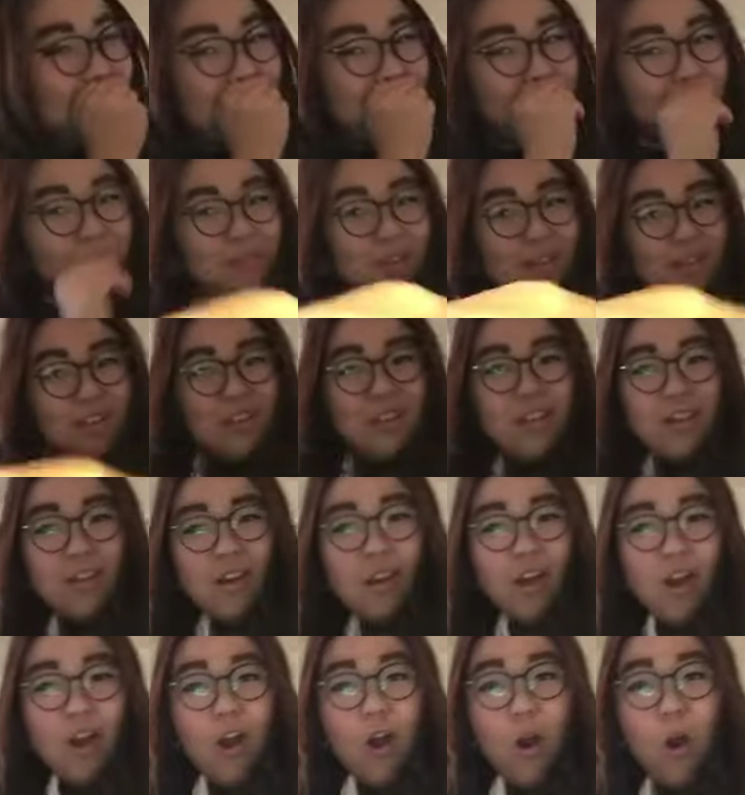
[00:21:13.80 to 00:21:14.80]
this one.
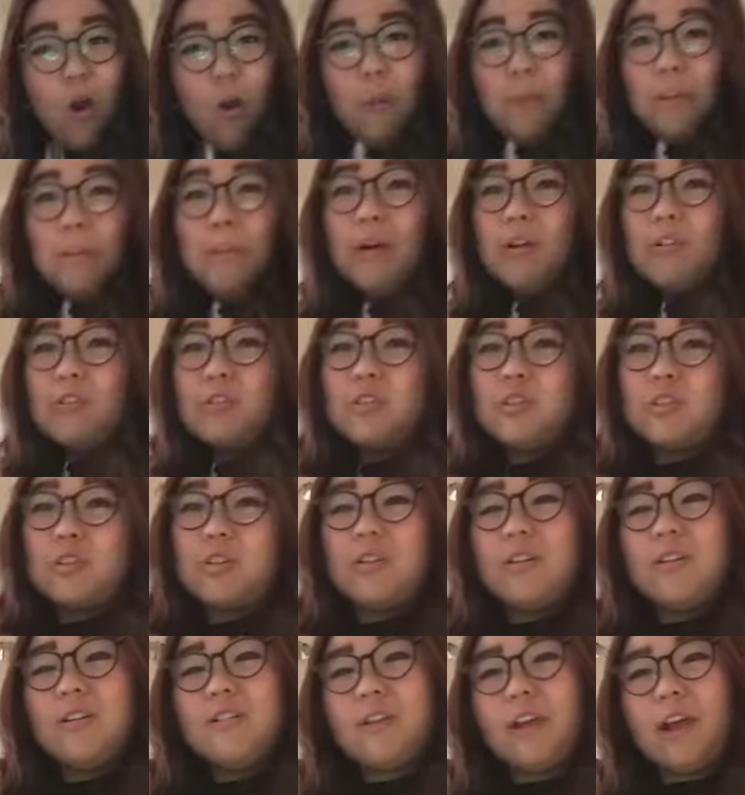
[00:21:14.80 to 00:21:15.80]
Oh, milk
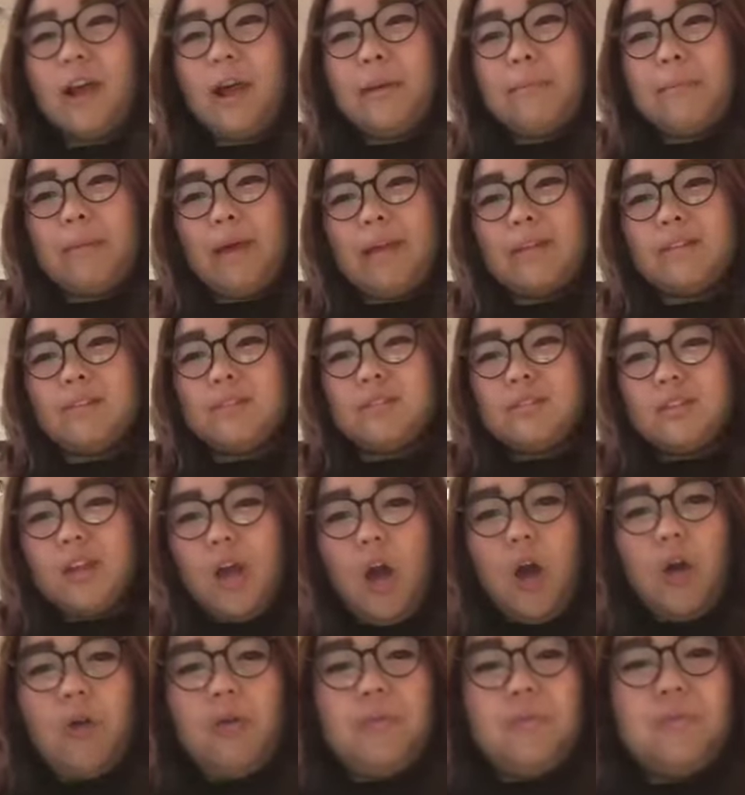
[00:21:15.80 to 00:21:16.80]
sugar. Okay, I bet.
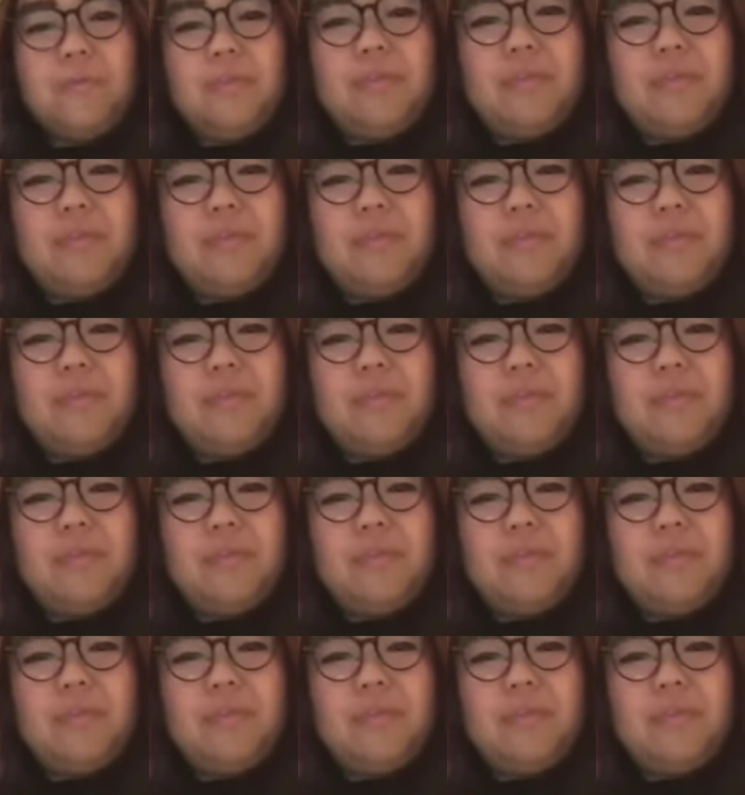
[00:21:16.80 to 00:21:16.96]
So.